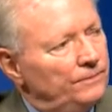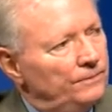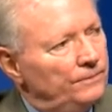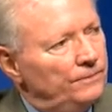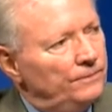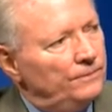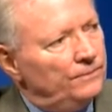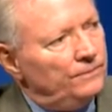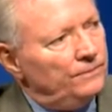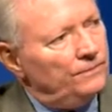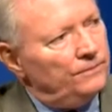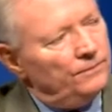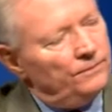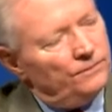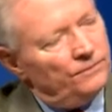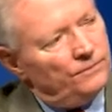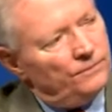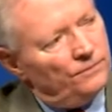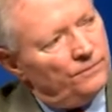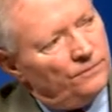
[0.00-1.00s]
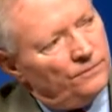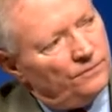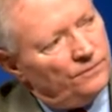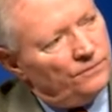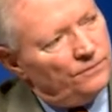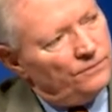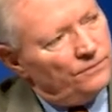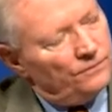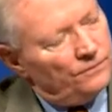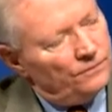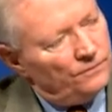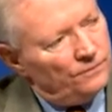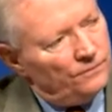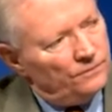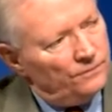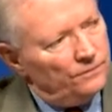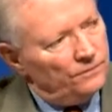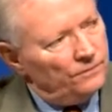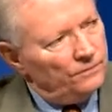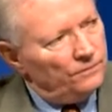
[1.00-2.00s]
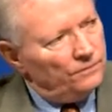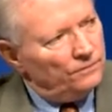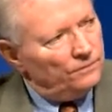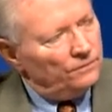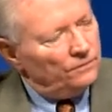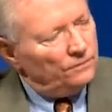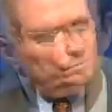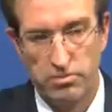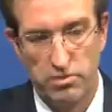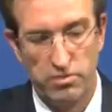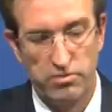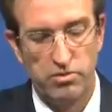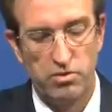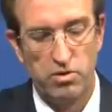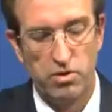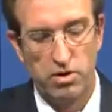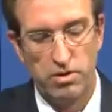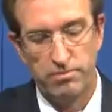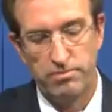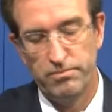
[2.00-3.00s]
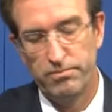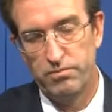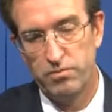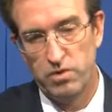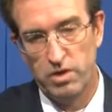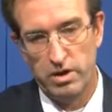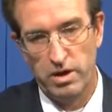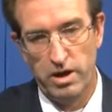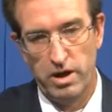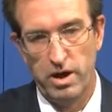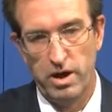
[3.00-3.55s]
Right, well, so as I said before, that